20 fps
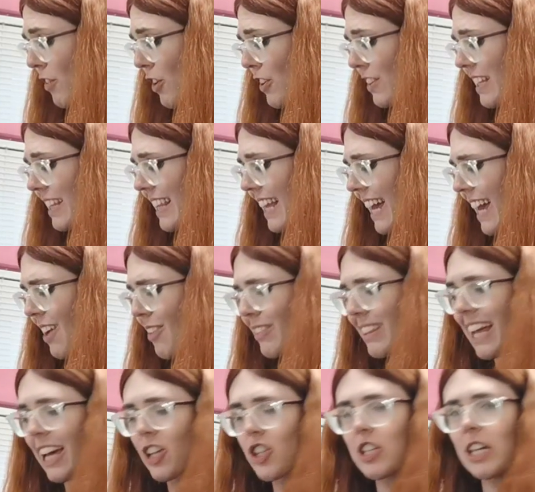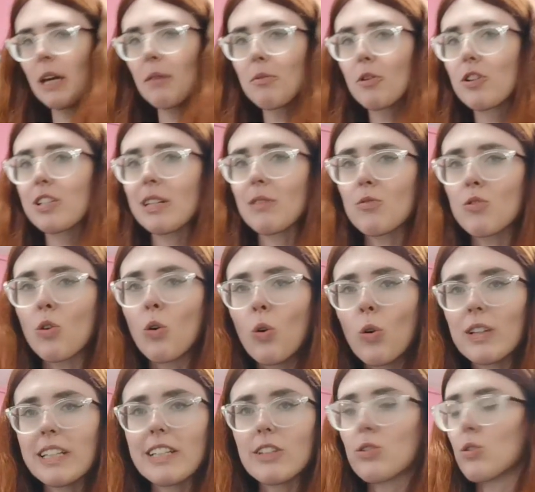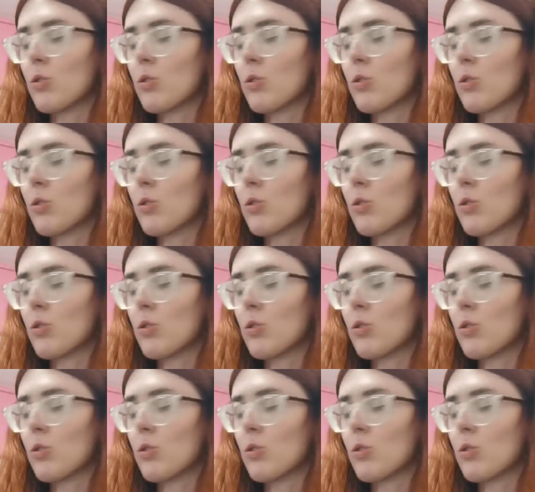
preferred the layout last year because it was all